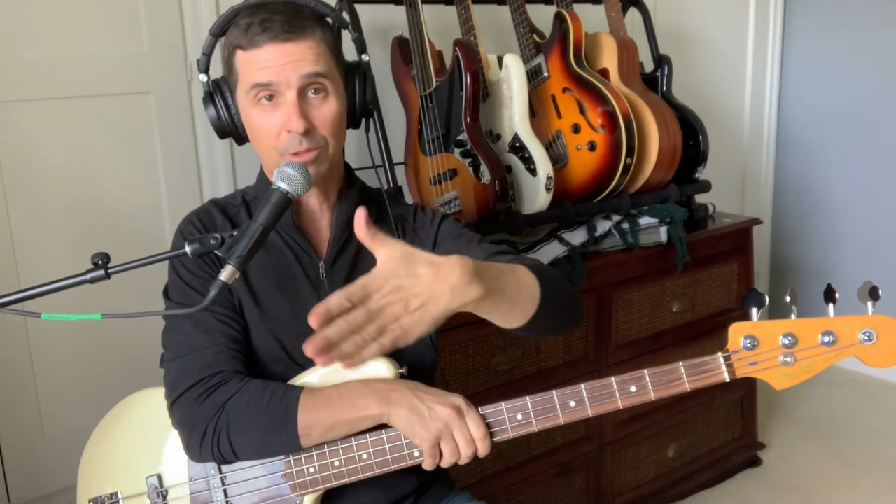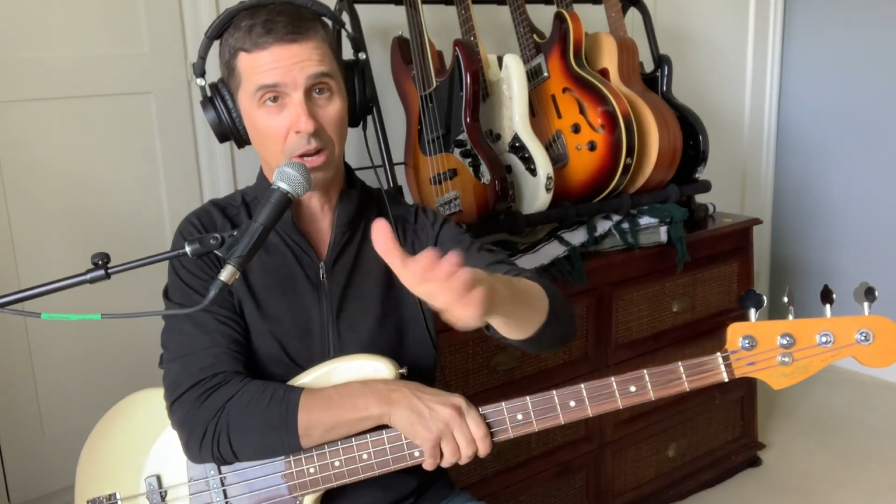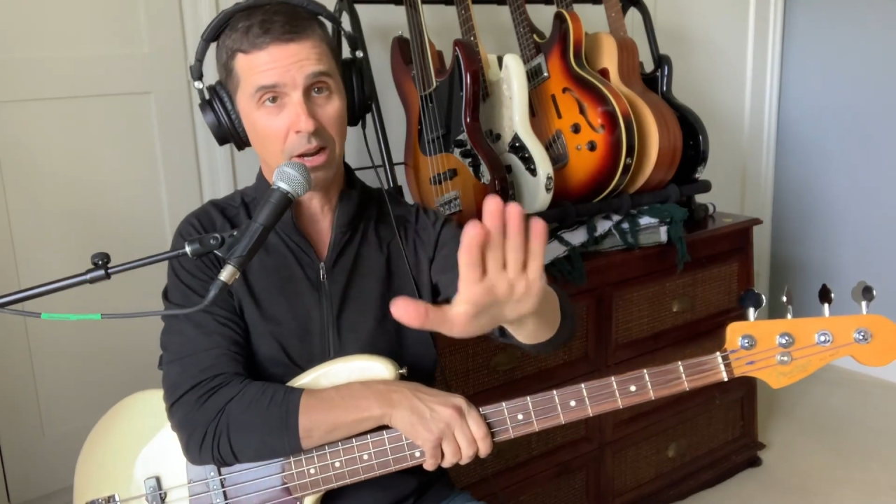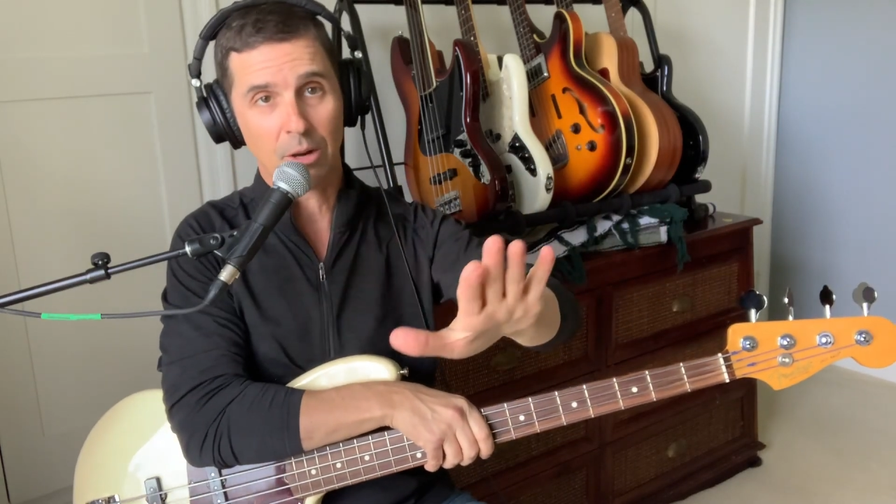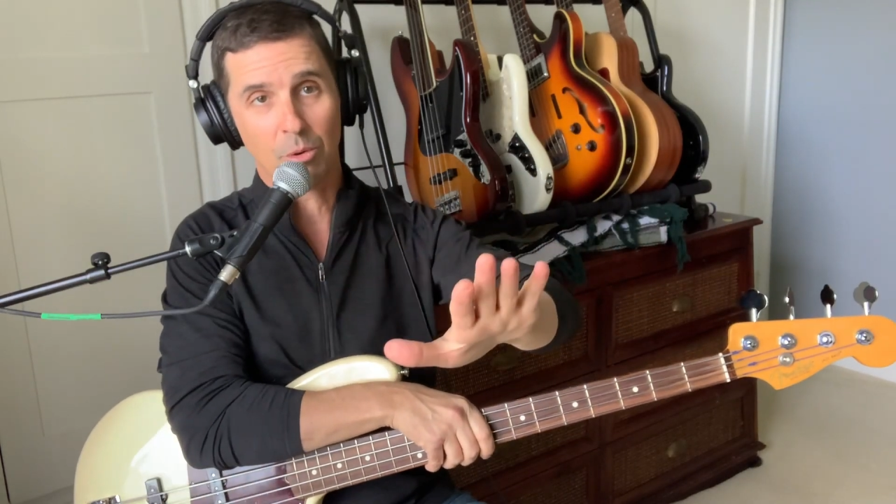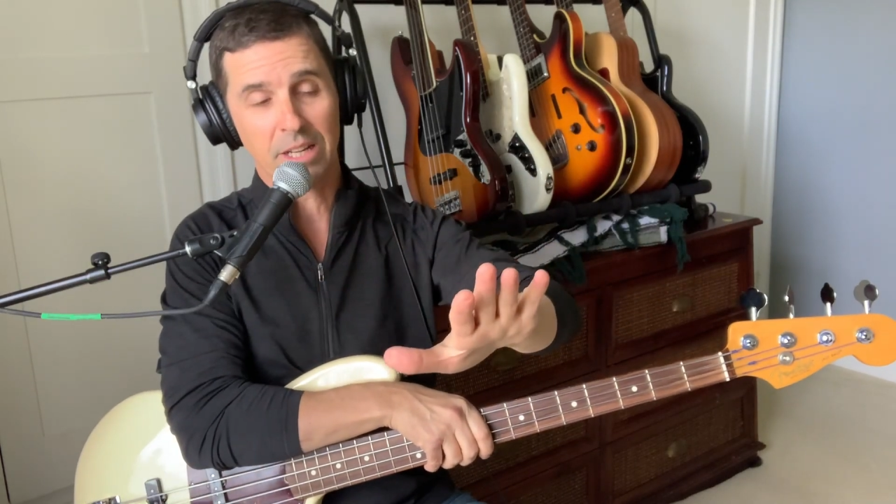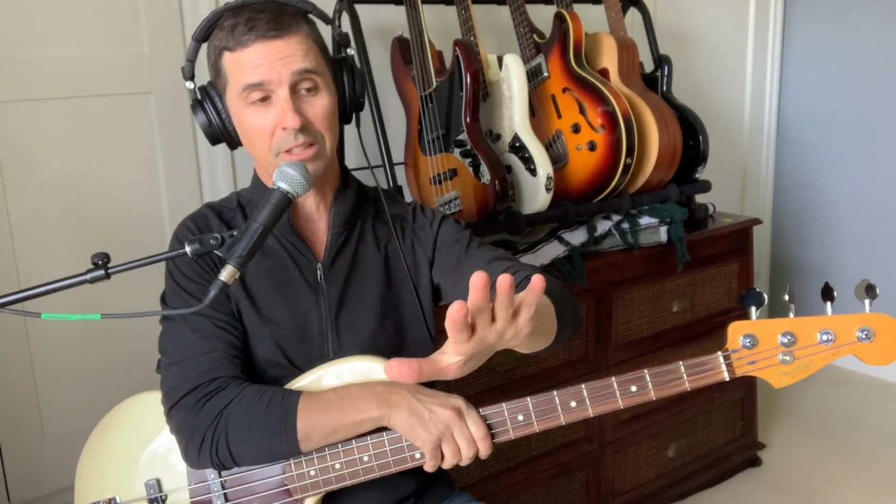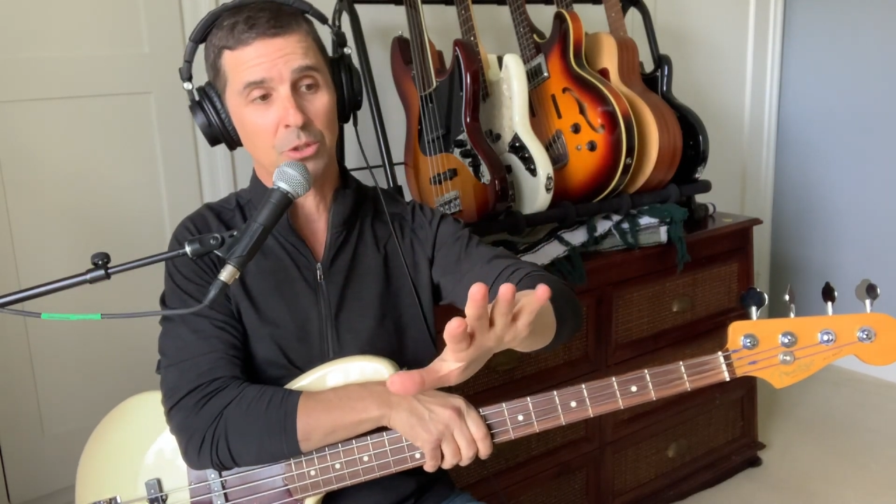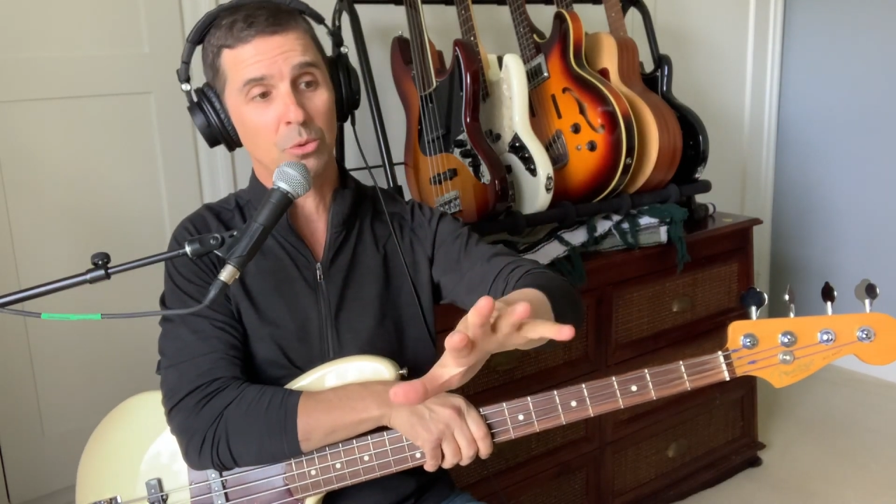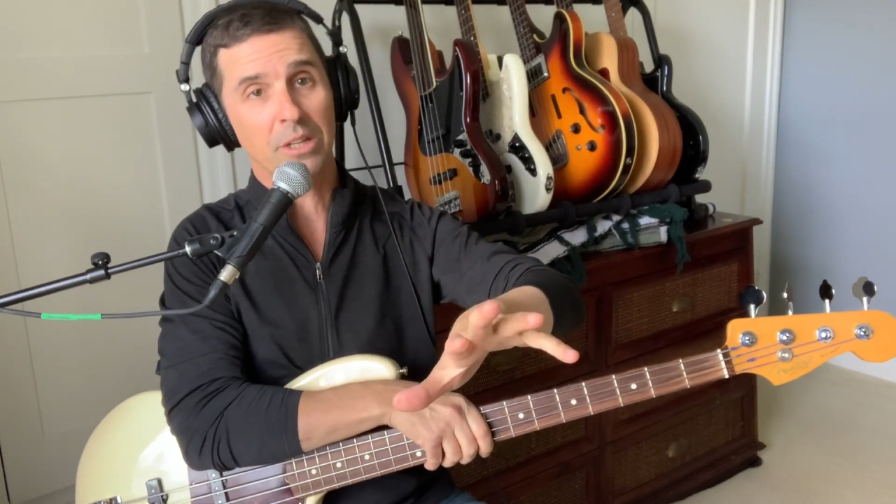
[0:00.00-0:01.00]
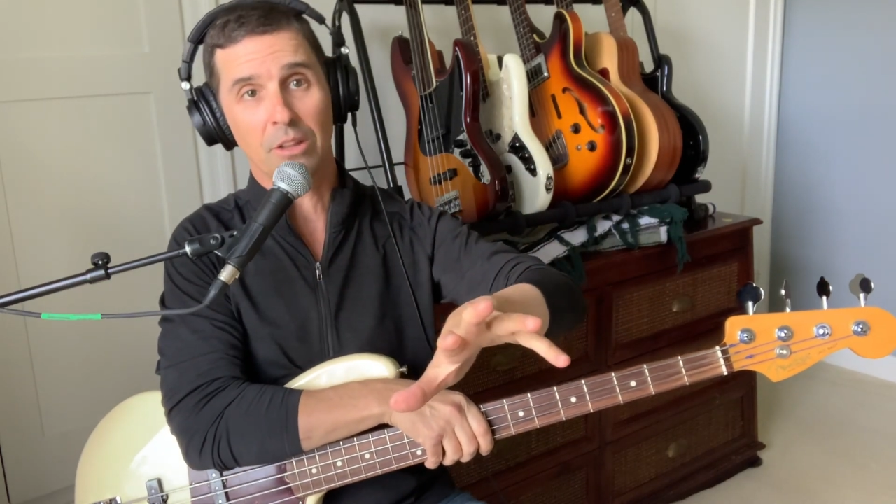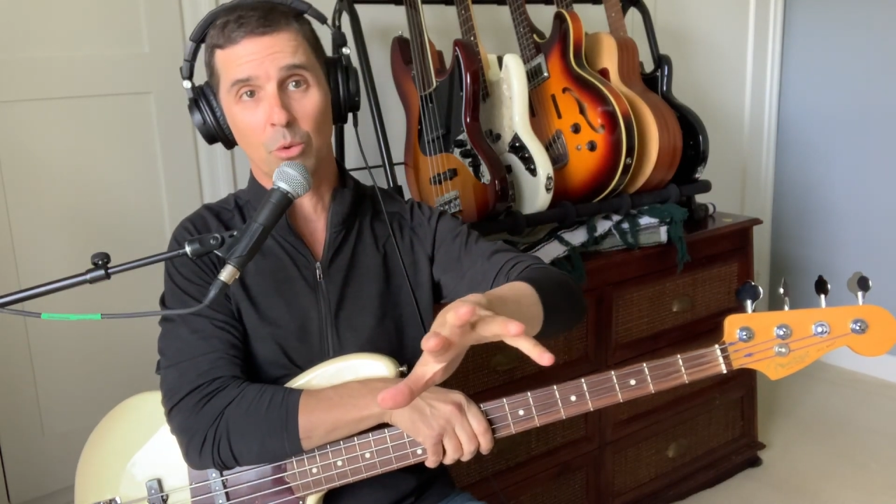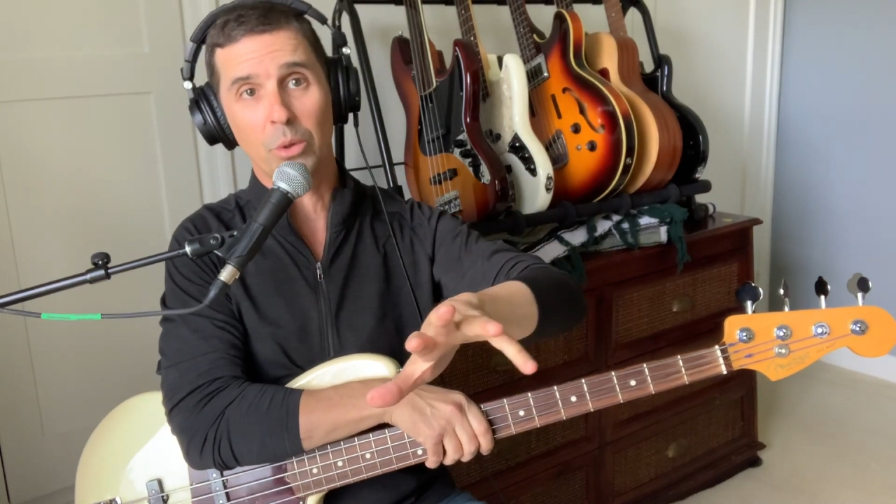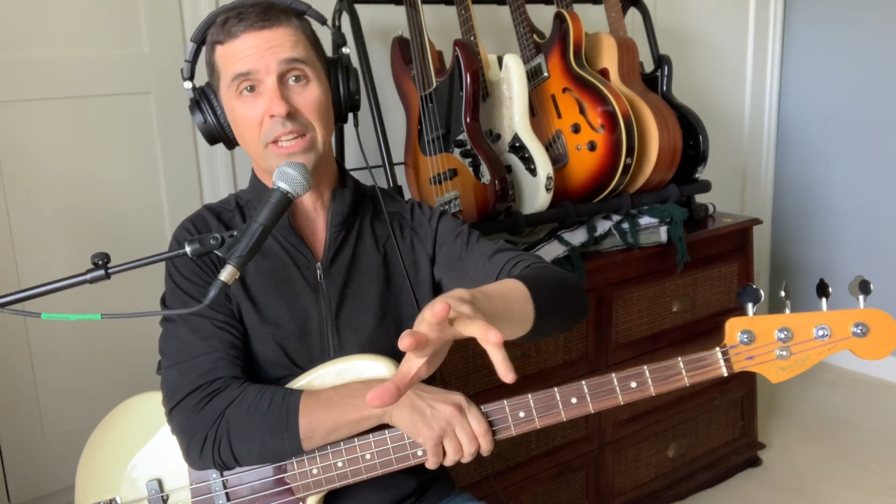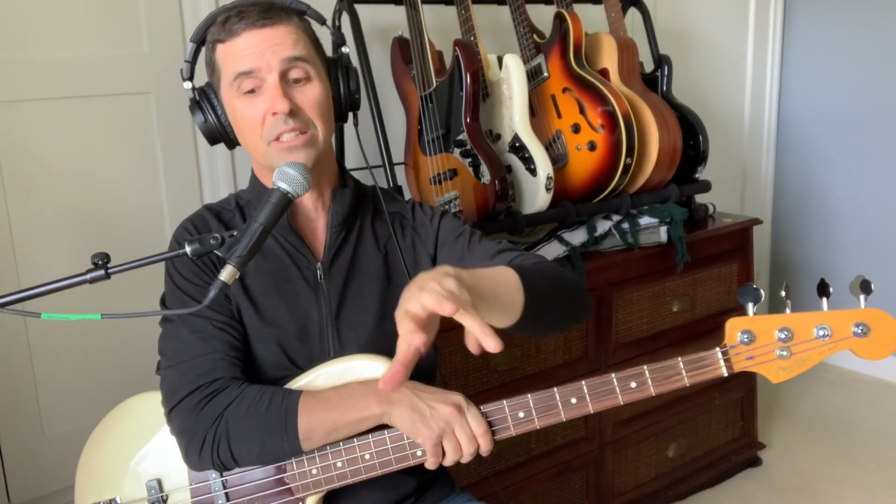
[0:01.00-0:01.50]
to get too into
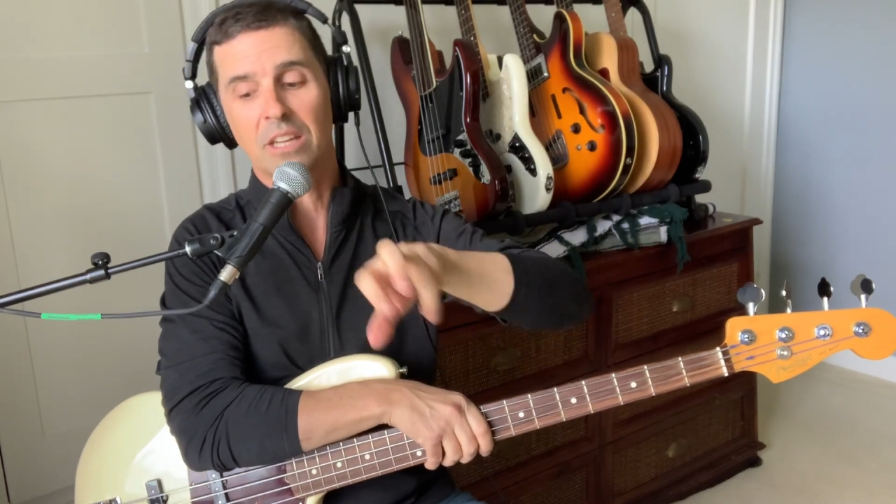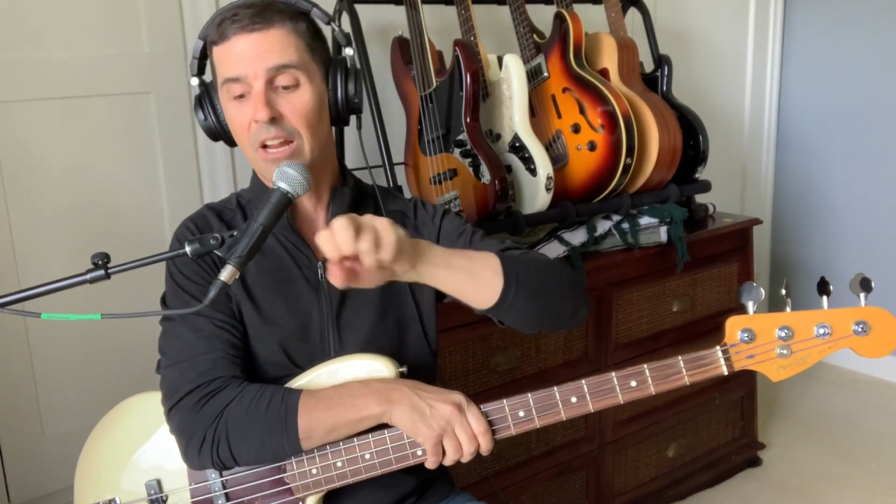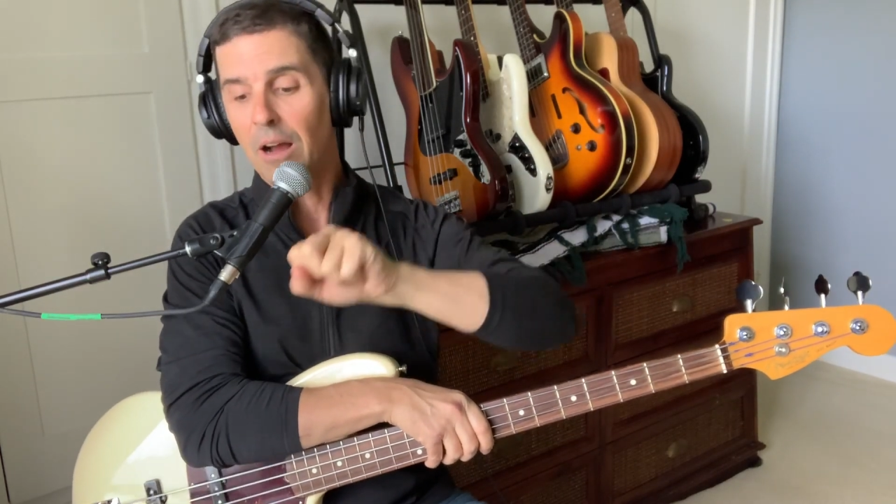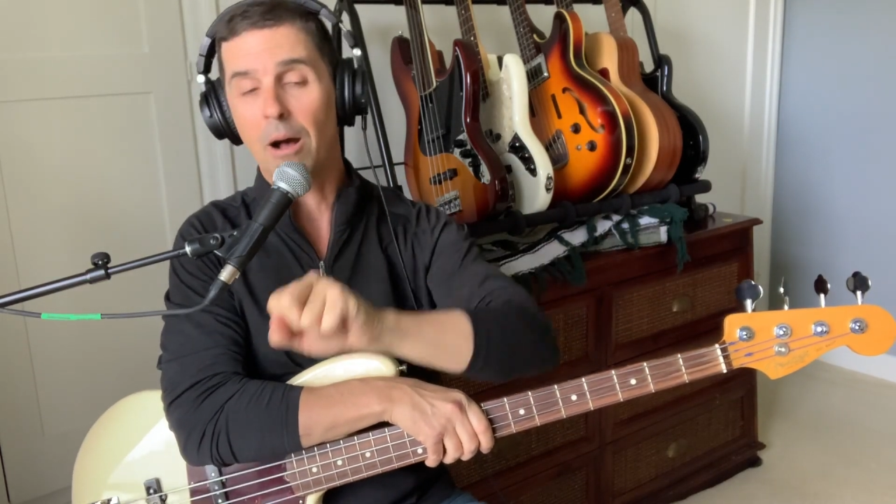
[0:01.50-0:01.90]
the weeds.